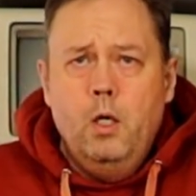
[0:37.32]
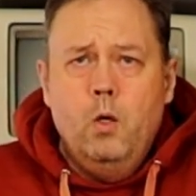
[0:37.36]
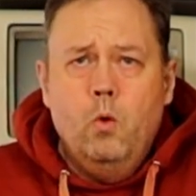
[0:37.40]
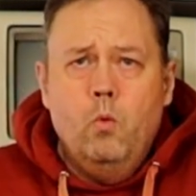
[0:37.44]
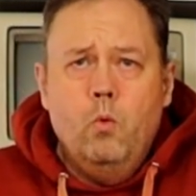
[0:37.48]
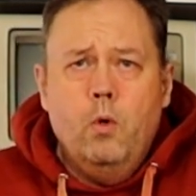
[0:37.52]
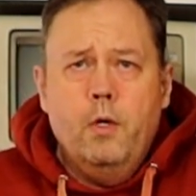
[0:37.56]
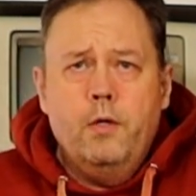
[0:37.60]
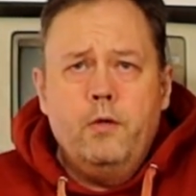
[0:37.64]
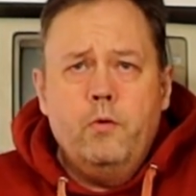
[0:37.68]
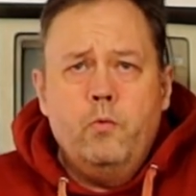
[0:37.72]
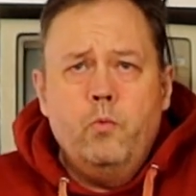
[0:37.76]

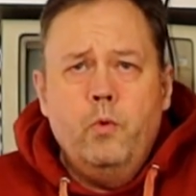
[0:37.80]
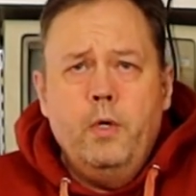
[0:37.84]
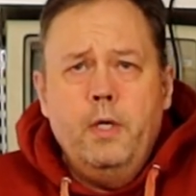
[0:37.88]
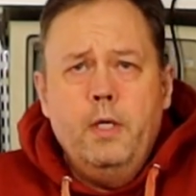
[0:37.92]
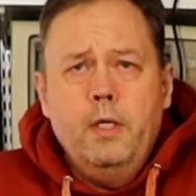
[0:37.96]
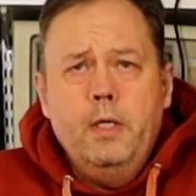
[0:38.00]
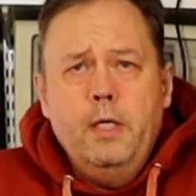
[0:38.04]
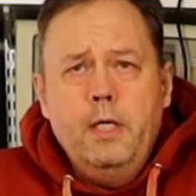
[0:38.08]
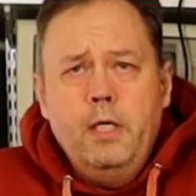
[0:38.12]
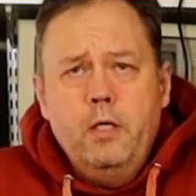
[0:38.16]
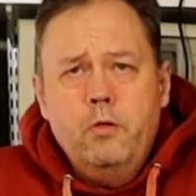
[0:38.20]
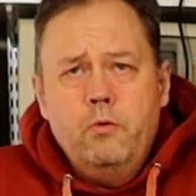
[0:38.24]
what we
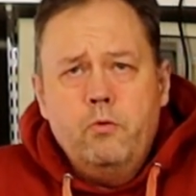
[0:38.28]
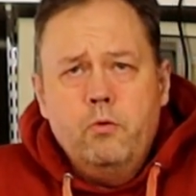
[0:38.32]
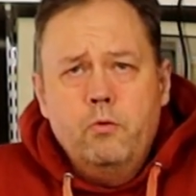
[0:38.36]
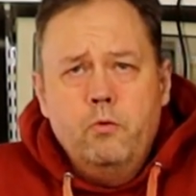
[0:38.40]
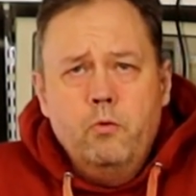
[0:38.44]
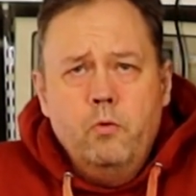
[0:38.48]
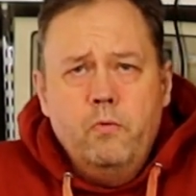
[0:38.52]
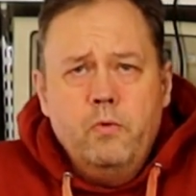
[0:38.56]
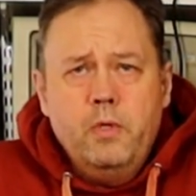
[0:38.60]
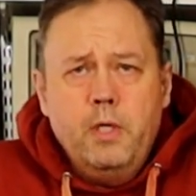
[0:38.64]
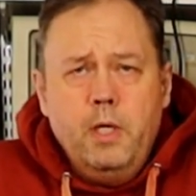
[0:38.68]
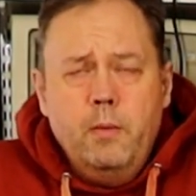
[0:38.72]
need to
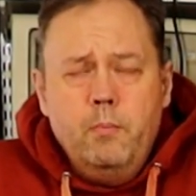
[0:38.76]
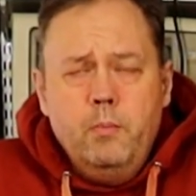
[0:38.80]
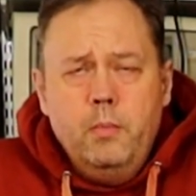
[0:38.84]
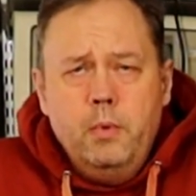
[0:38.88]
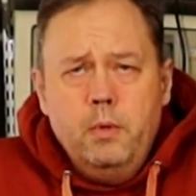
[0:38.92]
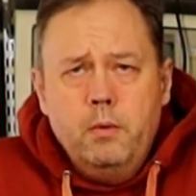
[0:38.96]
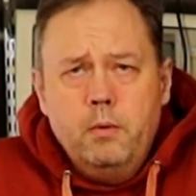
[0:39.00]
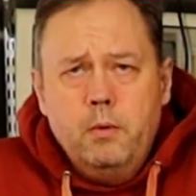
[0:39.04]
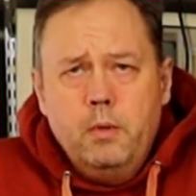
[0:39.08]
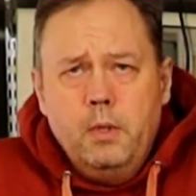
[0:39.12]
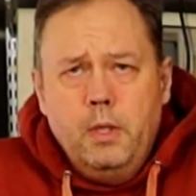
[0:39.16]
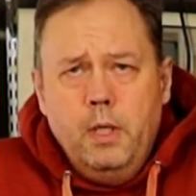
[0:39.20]
do with them.
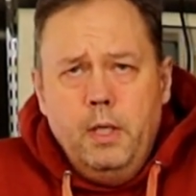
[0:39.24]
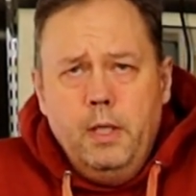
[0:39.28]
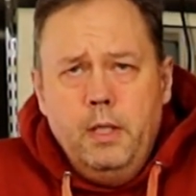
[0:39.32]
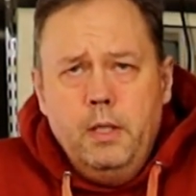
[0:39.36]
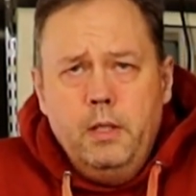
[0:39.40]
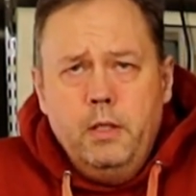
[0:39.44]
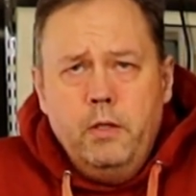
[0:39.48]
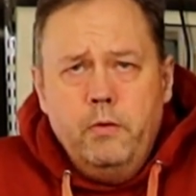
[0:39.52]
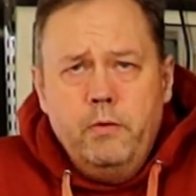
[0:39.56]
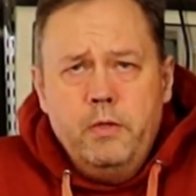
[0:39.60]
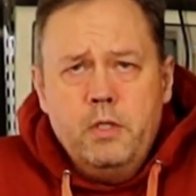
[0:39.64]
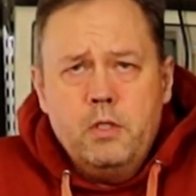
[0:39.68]

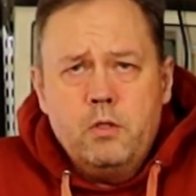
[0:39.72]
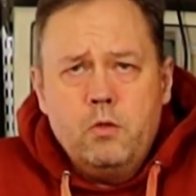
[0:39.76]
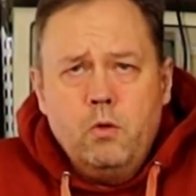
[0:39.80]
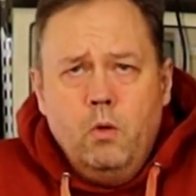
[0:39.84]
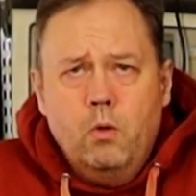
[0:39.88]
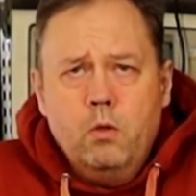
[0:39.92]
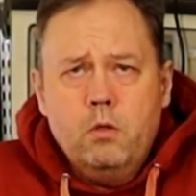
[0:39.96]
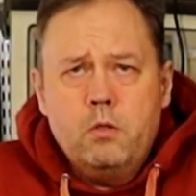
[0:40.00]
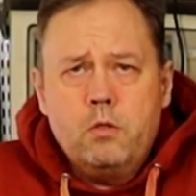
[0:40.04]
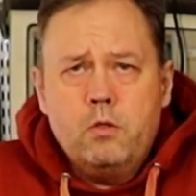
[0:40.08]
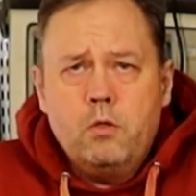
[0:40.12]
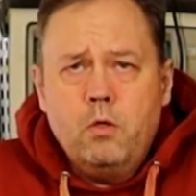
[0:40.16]
And there is
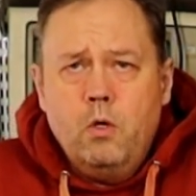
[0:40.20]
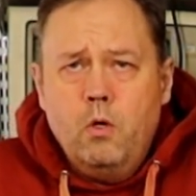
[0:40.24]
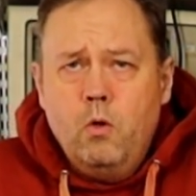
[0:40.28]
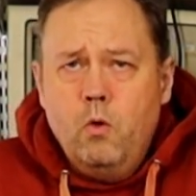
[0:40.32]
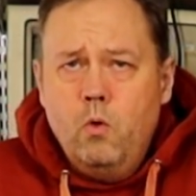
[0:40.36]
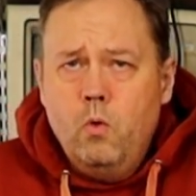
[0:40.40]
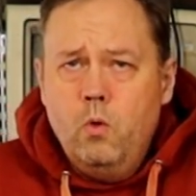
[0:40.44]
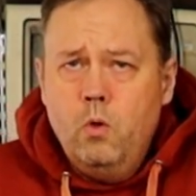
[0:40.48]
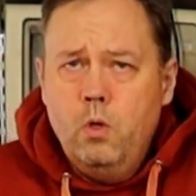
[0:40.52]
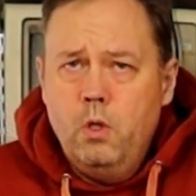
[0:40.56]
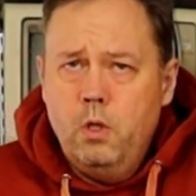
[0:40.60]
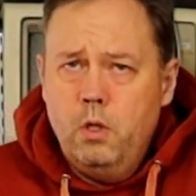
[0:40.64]

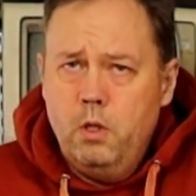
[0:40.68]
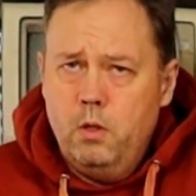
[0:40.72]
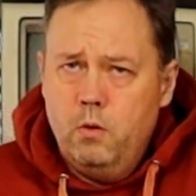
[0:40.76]
also